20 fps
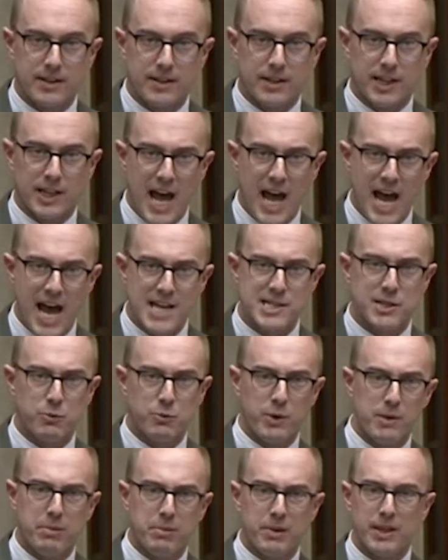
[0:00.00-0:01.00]
The glass that
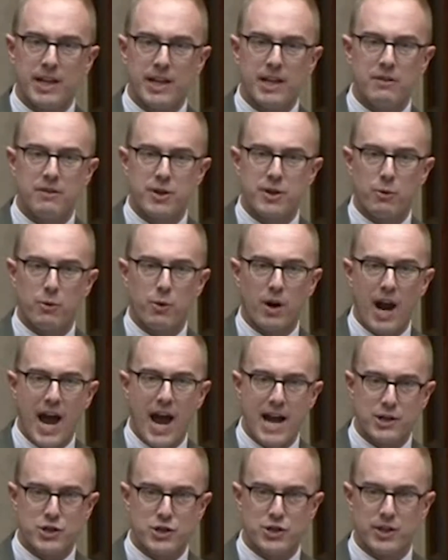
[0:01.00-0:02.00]
we believe that we're
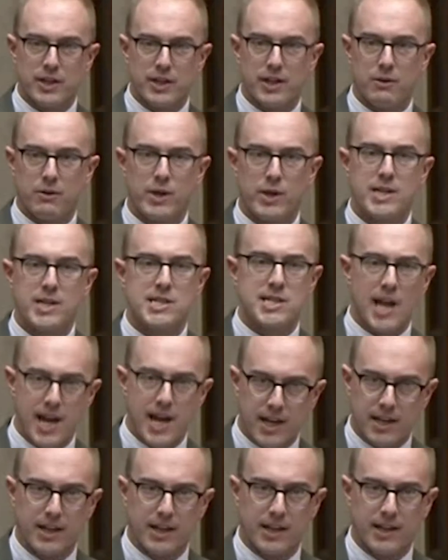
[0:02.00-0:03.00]
actually
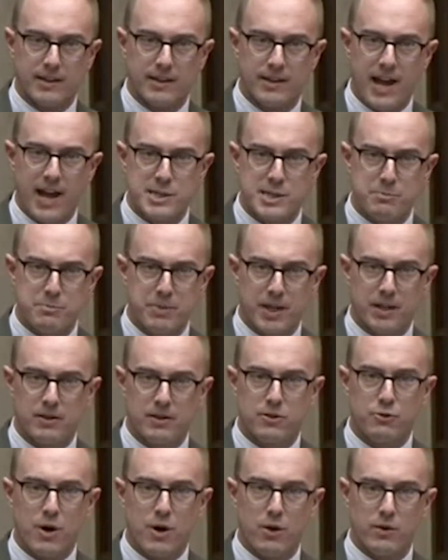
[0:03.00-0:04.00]
recycling, that's being
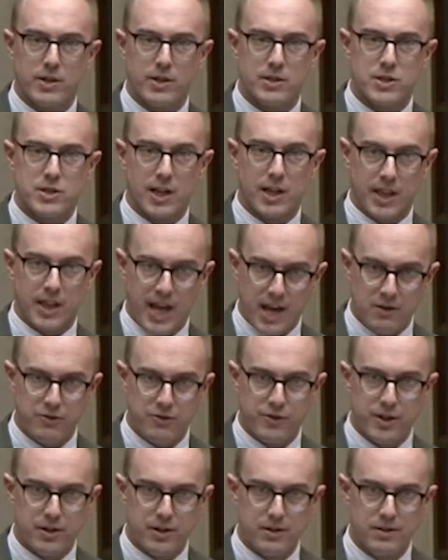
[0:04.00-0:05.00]
thrown into the
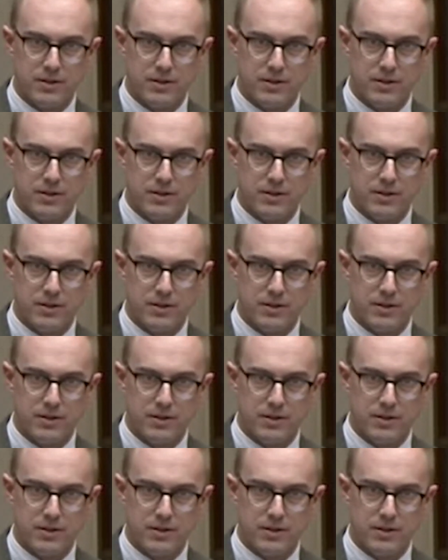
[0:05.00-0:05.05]
landfill?